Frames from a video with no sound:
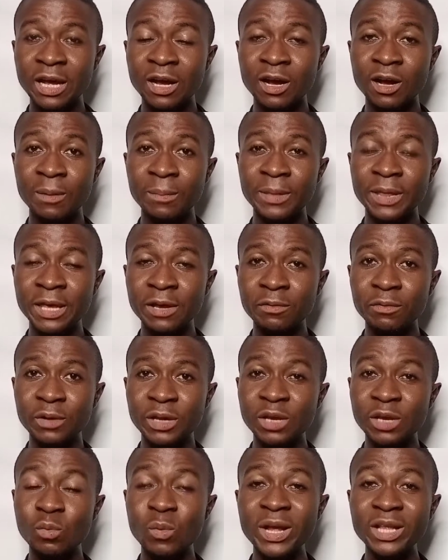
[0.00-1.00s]
um, he,
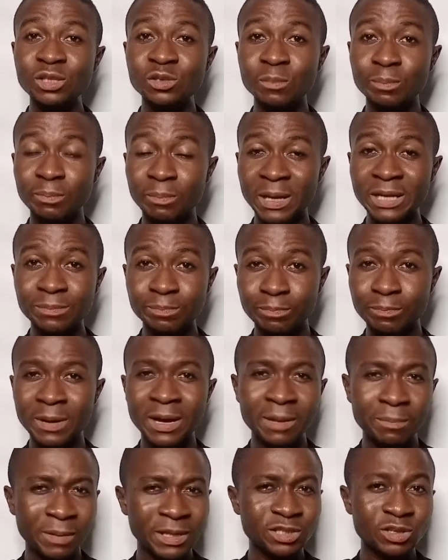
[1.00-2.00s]
he went to pa,
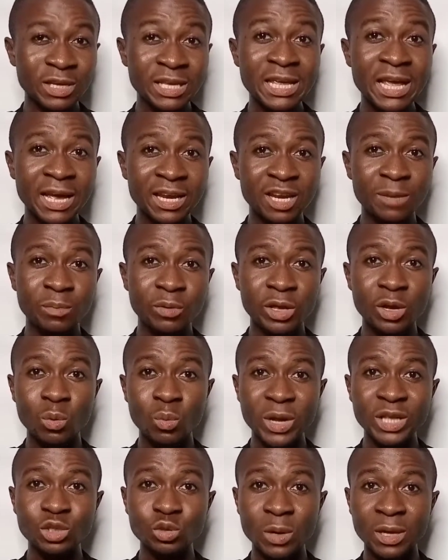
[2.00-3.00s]
pa, Pastor E. Adeboye
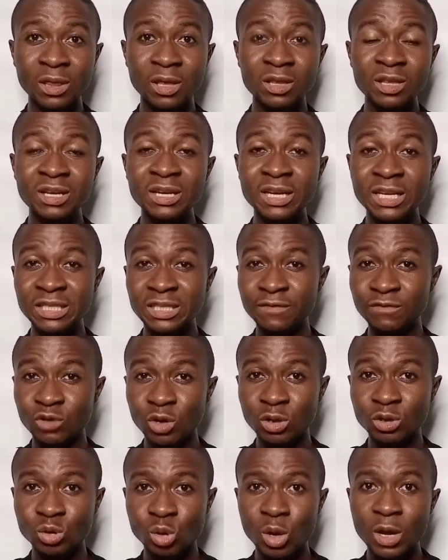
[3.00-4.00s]
went to another native
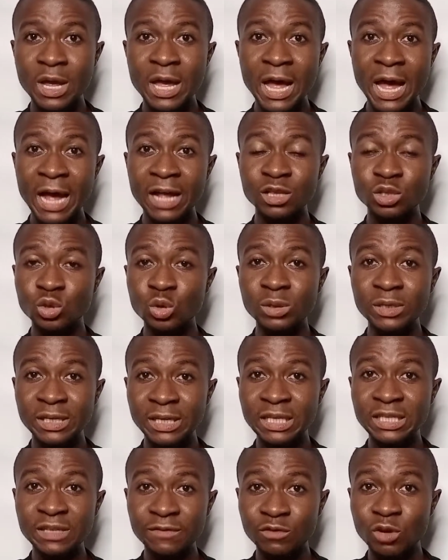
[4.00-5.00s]
doctor and told the
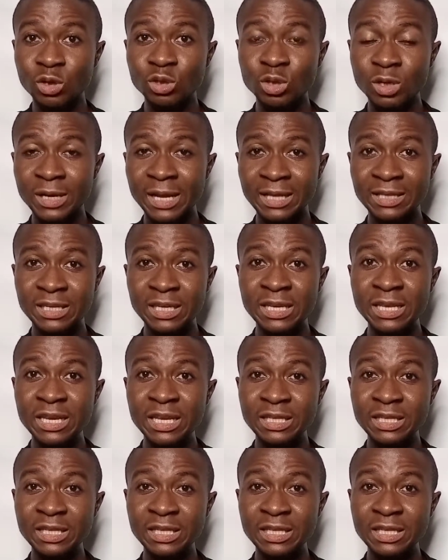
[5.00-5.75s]
native doctor that he